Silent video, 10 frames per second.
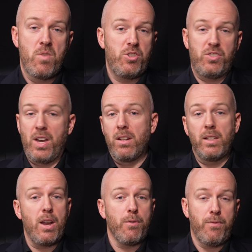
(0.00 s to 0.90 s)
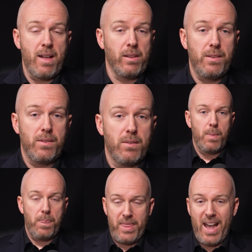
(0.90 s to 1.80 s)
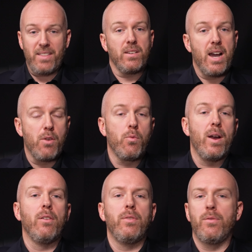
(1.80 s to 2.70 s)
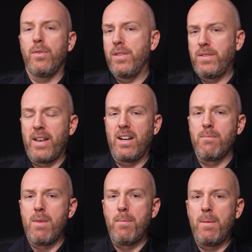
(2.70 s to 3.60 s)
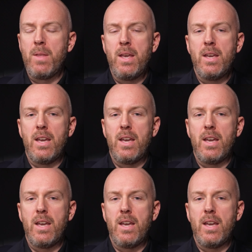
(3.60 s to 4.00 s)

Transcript: suddenly are felons. That's kind of relevant for the Second Amendment.